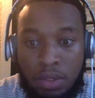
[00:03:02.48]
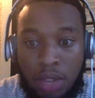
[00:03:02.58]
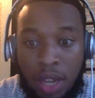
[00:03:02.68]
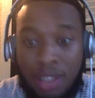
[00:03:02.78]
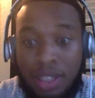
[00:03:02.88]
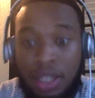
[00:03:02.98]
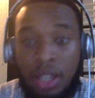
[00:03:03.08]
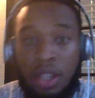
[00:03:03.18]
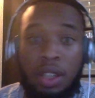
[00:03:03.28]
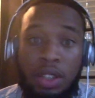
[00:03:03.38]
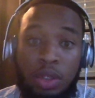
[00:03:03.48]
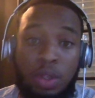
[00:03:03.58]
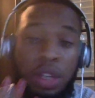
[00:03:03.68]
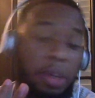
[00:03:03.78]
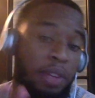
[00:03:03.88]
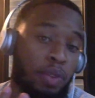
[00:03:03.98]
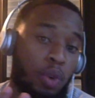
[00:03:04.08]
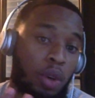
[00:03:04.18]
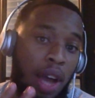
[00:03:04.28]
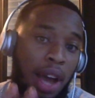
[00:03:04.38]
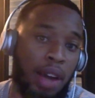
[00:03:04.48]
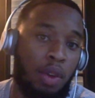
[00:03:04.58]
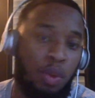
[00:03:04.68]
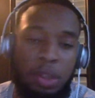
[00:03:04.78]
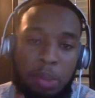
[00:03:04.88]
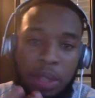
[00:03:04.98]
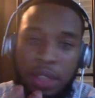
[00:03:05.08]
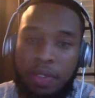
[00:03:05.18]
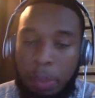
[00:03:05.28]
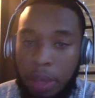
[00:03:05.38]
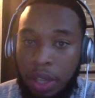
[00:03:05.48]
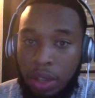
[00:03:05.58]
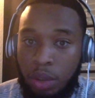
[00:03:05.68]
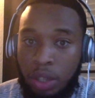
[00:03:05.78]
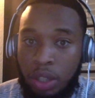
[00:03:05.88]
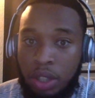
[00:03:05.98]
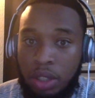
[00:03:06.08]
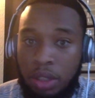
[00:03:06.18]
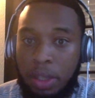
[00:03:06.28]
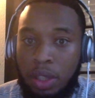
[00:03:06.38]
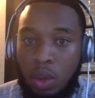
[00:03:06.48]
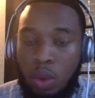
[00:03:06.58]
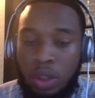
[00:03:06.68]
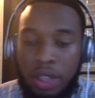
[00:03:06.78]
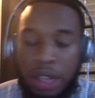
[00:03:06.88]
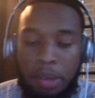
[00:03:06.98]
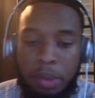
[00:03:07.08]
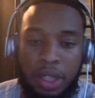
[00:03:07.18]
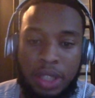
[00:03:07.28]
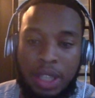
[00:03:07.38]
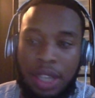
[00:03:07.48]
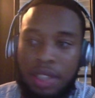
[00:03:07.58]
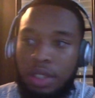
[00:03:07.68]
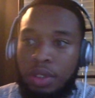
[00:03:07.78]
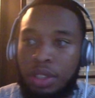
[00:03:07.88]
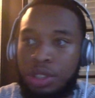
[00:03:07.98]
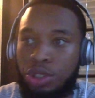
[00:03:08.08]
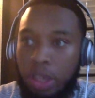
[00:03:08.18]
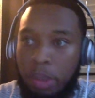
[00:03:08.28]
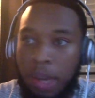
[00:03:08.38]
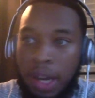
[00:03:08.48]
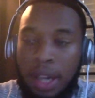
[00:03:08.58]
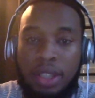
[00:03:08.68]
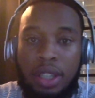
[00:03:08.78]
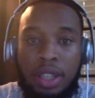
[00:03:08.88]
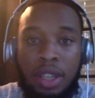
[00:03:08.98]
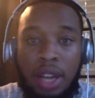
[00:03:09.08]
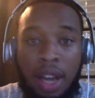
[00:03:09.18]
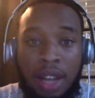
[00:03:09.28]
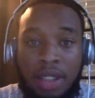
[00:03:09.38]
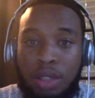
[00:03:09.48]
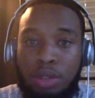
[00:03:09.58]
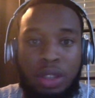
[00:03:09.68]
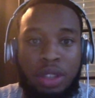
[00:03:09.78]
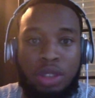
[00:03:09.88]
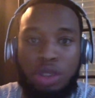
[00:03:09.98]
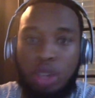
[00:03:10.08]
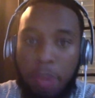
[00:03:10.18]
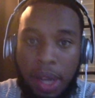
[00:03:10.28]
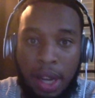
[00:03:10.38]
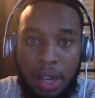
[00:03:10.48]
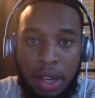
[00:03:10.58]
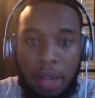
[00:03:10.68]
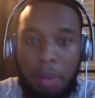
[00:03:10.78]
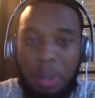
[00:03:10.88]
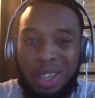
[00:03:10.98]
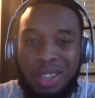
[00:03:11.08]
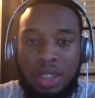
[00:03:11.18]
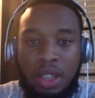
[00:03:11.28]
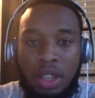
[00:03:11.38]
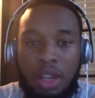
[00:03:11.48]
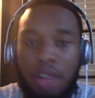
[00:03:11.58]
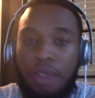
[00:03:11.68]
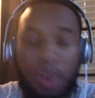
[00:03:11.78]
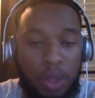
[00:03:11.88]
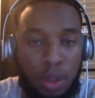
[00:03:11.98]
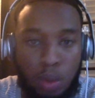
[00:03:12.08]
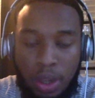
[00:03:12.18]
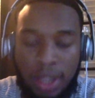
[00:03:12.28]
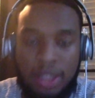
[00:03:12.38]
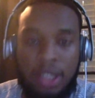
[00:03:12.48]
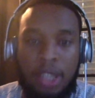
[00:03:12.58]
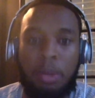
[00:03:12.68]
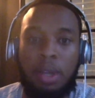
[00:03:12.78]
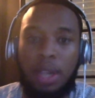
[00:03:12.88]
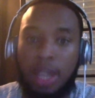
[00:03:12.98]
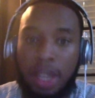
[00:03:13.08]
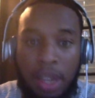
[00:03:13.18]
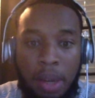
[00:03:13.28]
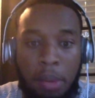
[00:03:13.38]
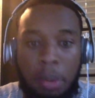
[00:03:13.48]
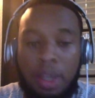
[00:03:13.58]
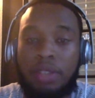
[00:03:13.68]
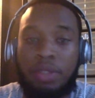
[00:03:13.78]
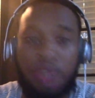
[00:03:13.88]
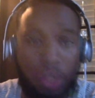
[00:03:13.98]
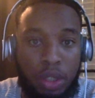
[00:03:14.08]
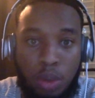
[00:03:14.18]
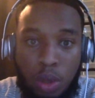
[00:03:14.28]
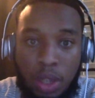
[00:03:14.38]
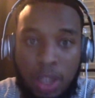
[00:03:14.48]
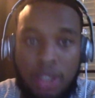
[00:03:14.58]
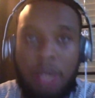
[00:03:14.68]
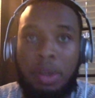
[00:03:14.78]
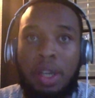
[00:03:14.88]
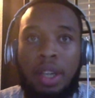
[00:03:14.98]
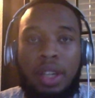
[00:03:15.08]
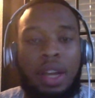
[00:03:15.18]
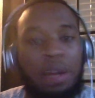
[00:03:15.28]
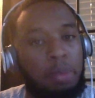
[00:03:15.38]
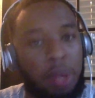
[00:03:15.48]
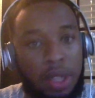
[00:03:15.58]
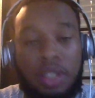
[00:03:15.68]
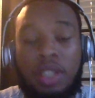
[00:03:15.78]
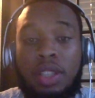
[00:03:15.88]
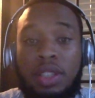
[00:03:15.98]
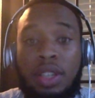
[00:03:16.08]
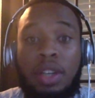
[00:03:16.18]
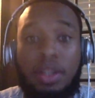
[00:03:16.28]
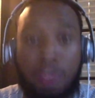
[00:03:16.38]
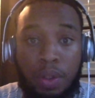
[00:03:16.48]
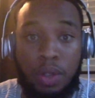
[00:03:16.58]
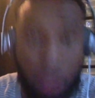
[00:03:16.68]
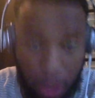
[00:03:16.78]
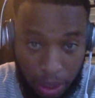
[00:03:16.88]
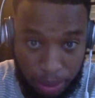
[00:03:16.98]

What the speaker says: I say you need a big 4. I don't really believe in a big 3 to beat Golden State because I still think Draymond does. I still think Draymond plays a very good role in that team. Clay plays a very good role in that team, and that bench is very good.